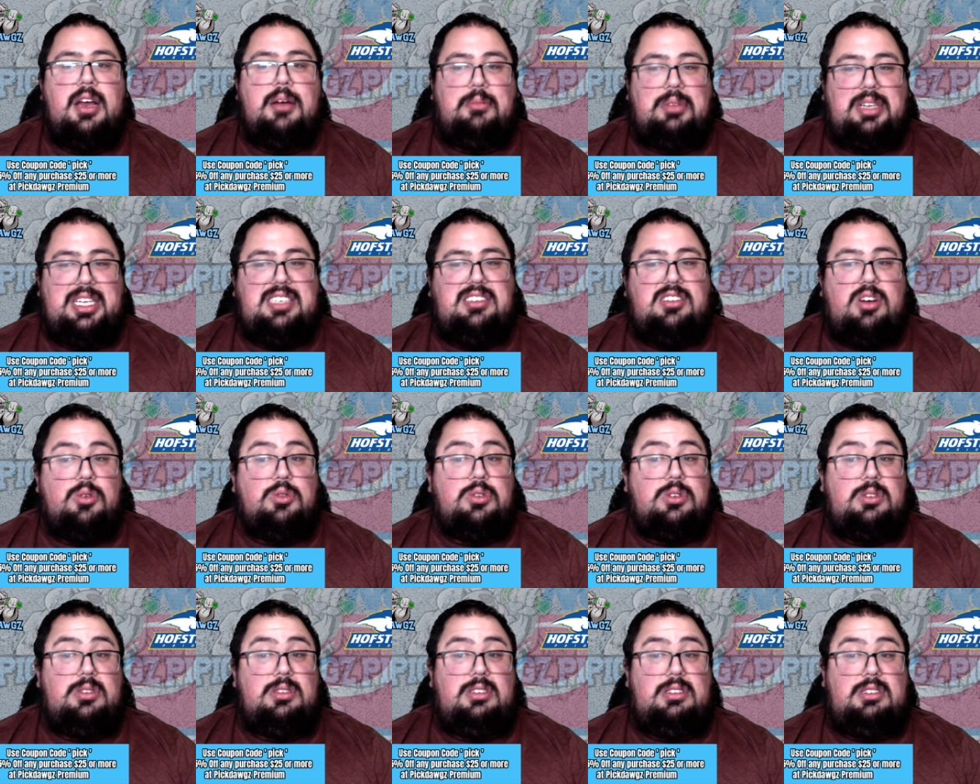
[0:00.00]
But let's
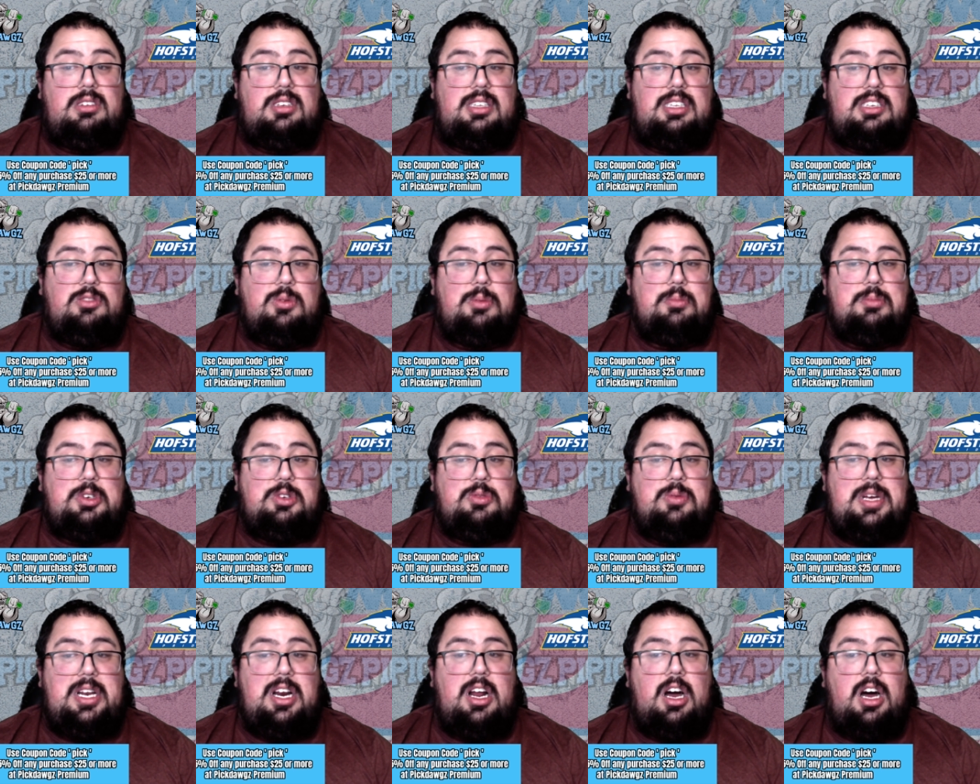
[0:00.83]
go to this one
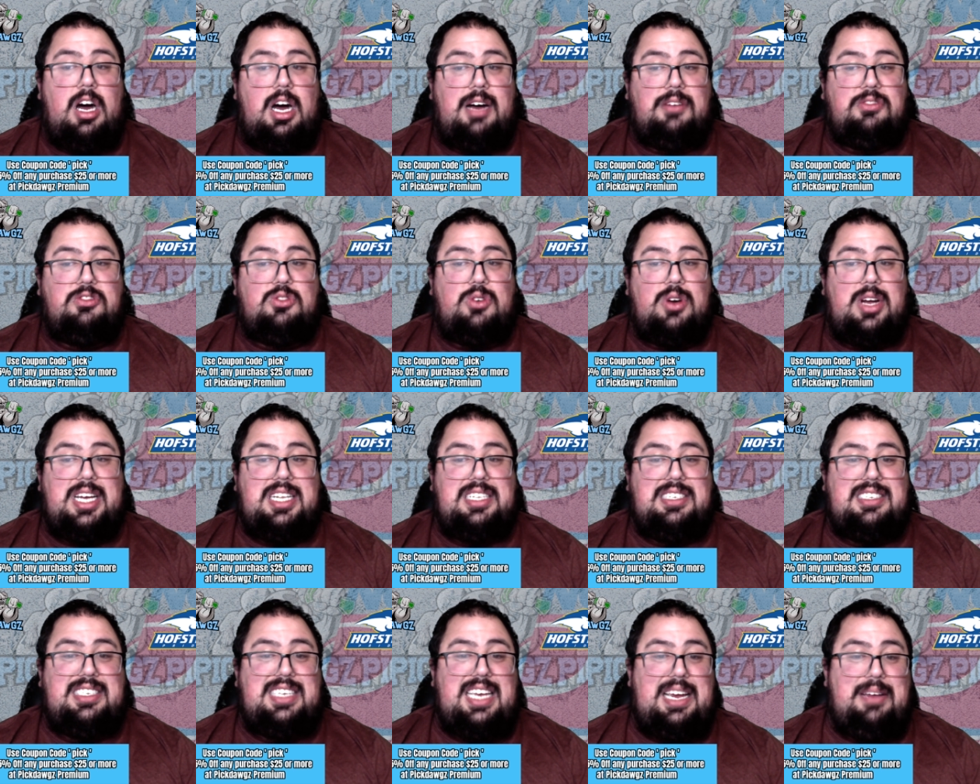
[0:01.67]
between Hofstra
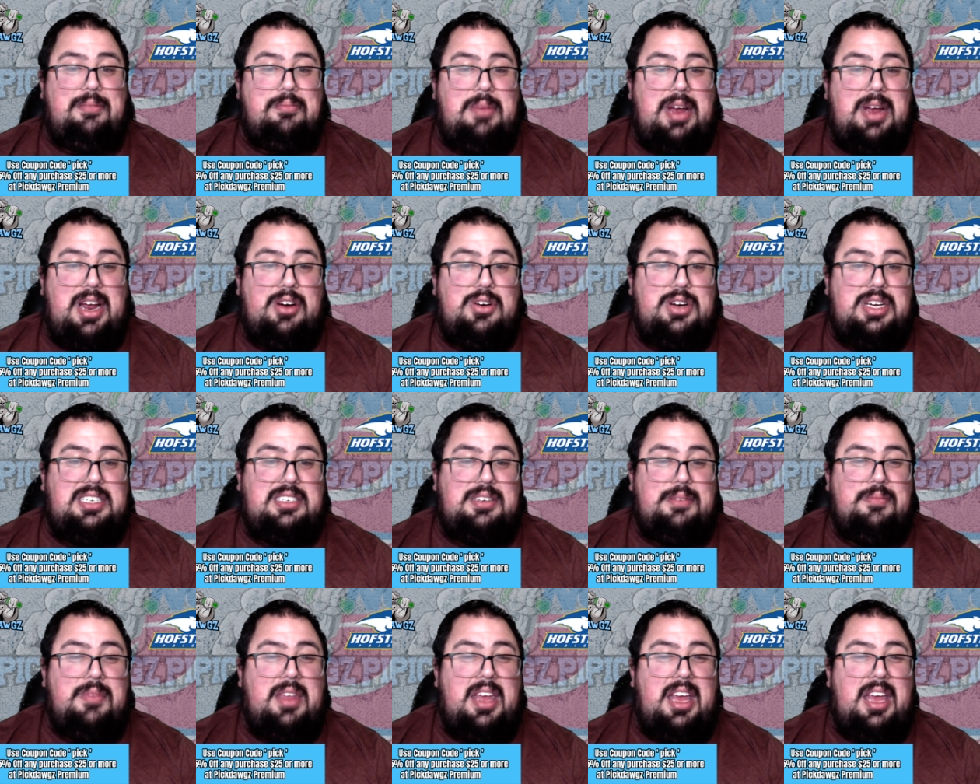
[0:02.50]
and St. Mary's.